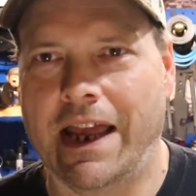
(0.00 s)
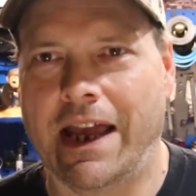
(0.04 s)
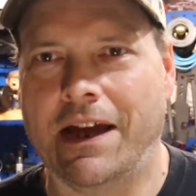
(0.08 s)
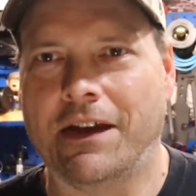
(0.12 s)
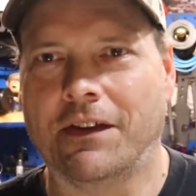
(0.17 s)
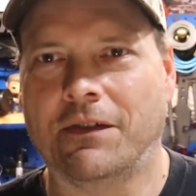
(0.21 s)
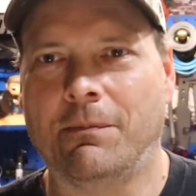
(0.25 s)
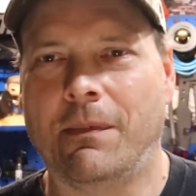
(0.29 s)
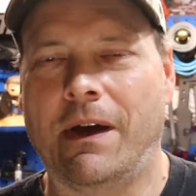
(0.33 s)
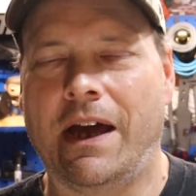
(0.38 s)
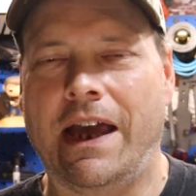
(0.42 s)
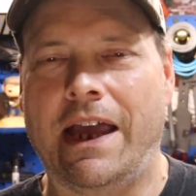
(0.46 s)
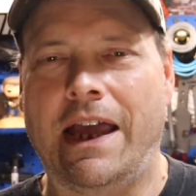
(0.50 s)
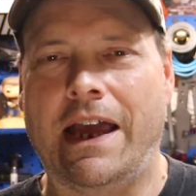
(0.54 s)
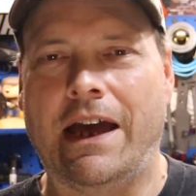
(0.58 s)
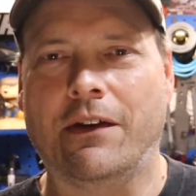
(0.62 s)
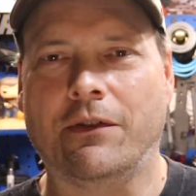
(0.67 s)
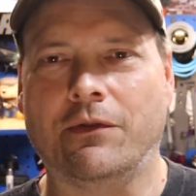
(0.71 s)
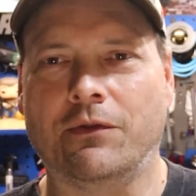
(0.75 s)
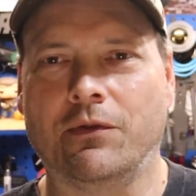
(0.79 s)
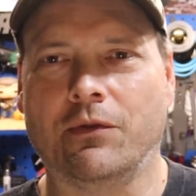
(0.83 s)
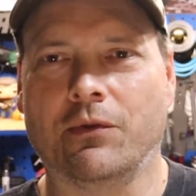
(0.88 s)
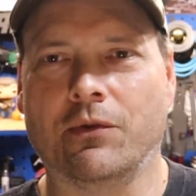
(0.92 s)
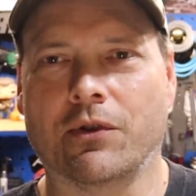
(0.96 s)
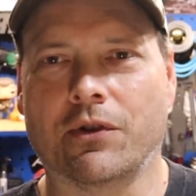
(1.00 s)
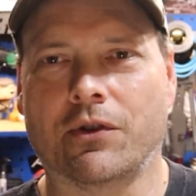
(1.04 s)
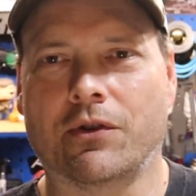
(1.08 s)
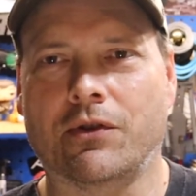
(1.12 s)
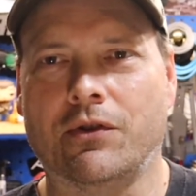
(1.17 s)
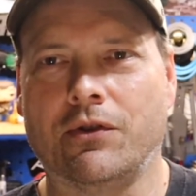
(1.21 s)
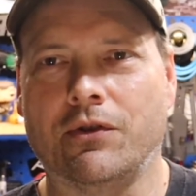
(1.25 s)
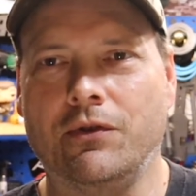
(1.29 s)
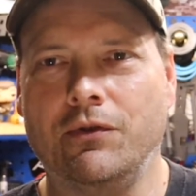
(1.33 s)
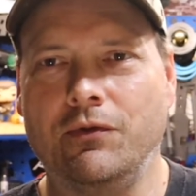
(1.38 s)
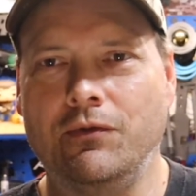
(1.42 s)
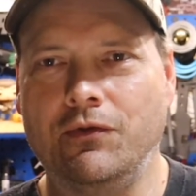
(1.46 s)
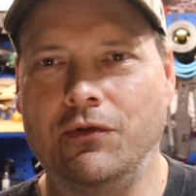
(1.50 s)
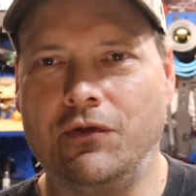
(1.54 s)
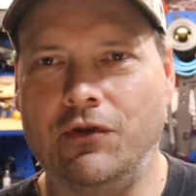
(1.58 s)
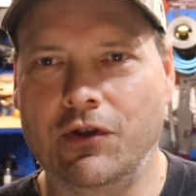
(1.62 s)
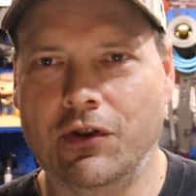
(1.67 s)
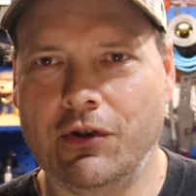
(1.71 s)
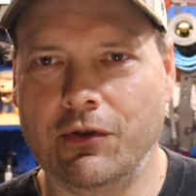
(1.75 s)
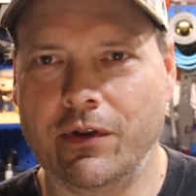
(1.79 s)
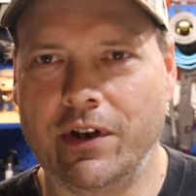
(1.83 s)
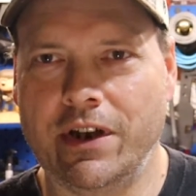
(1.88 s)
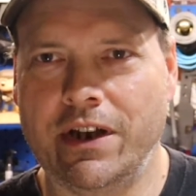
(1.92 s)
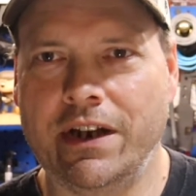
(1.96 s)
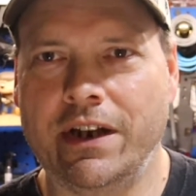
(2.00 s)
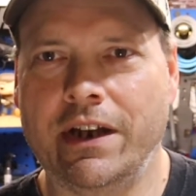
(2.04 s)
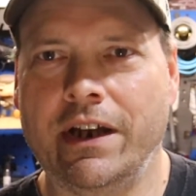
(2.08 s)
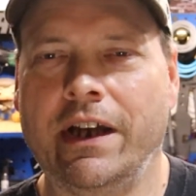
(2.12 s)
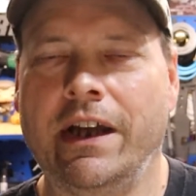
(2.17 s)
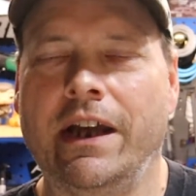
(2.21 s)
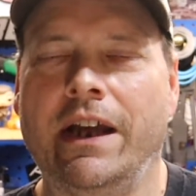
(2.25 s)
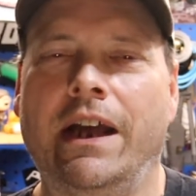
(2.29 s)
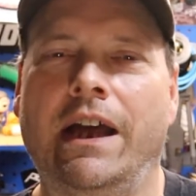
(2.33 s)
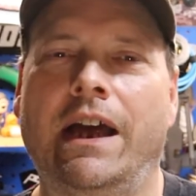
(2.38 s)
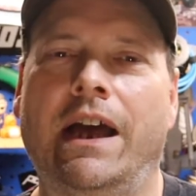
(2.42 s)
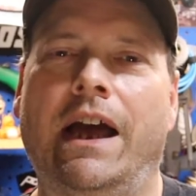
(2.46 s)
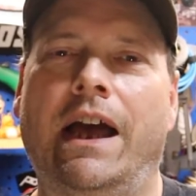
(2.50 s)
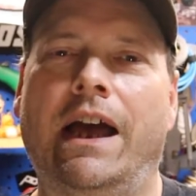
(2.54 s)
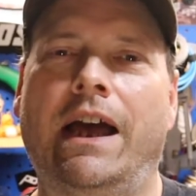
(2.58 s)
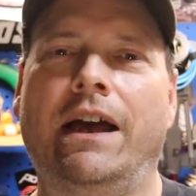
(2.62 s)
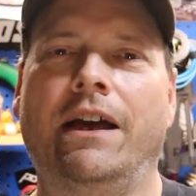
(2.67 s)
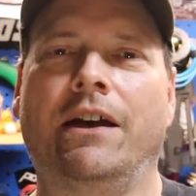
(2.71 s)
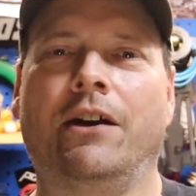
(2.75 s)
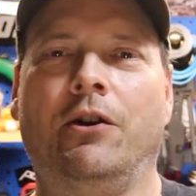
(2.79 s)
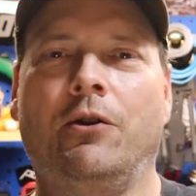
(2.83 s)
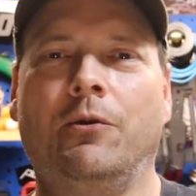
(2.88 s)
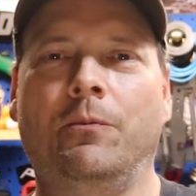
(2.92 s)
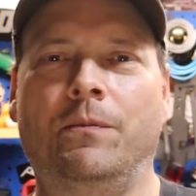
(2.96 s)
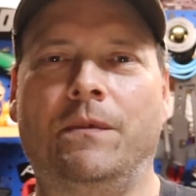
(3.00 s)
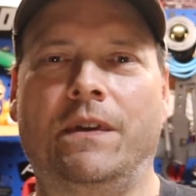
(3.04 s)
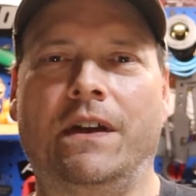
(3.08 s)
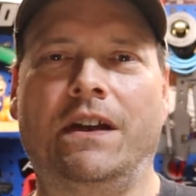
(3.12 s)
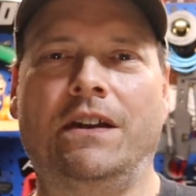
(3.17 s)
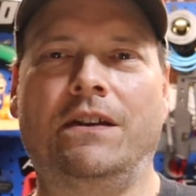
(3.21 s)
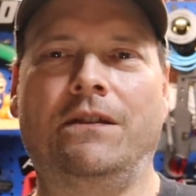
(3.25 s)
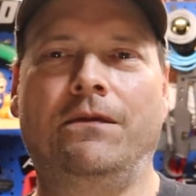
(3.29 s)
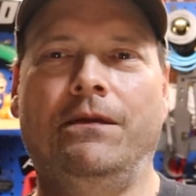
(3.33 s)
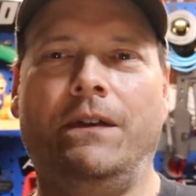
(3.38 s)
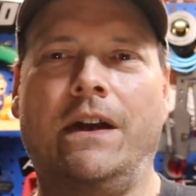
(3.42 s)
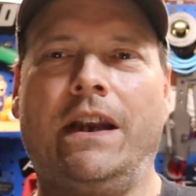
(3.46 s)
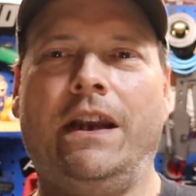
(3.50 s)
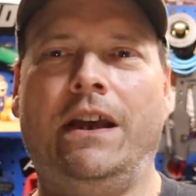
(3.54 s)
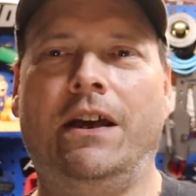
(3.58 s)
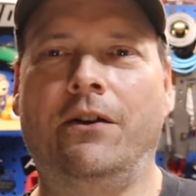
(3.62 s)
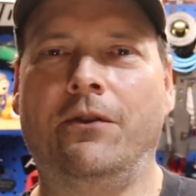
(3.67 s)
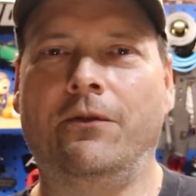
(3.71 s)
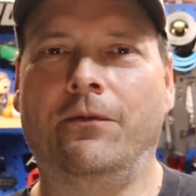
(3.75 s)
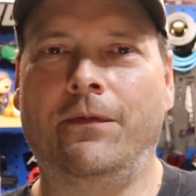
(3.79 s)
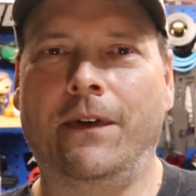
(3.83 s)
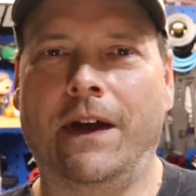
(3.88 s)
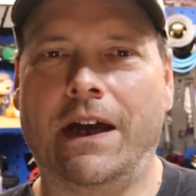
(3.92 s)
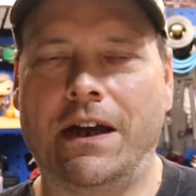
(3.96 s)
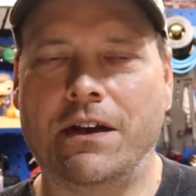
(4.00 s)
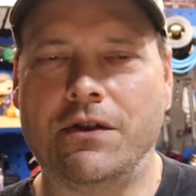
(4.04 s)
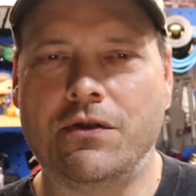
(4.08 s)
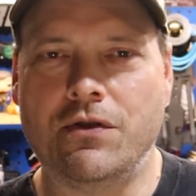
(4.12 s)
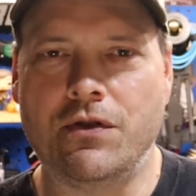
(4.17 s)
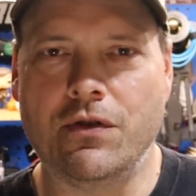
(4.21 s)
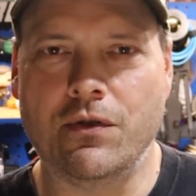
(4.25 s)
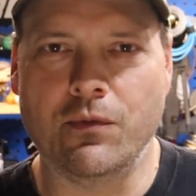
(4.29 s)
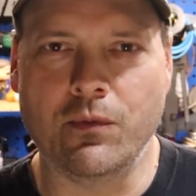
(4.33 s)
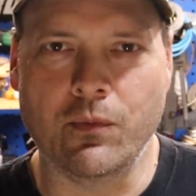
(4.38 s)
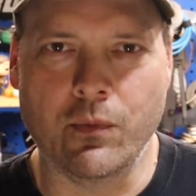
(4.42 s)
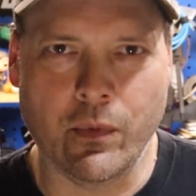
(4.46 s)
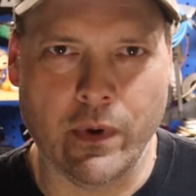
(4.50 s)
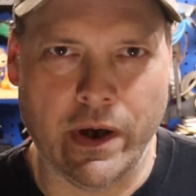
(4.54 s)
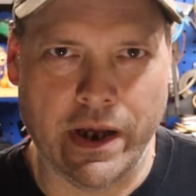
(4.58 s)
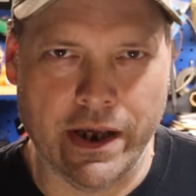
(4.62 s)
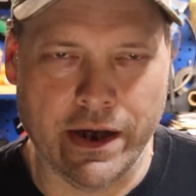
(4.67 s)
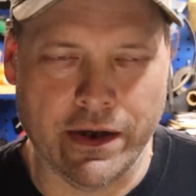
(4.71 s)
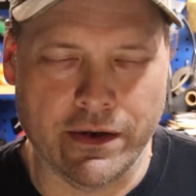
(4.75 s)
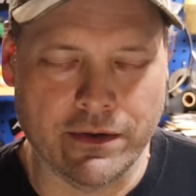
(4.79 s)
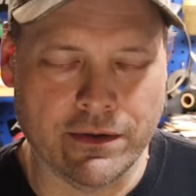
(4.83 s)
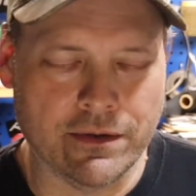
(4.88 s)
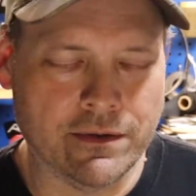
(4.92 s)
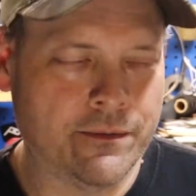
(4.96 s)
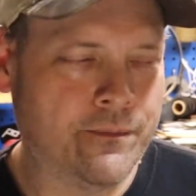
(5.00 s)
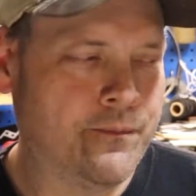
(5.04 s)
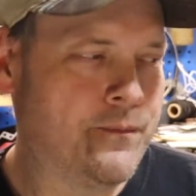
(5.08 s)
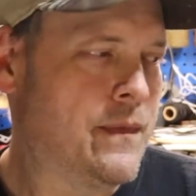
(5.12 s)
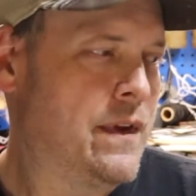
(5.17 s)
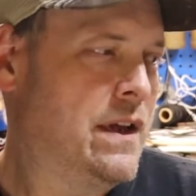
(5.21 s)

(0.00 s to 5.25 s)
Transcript: How's my outdoor crew doing? I hope this video finds you well.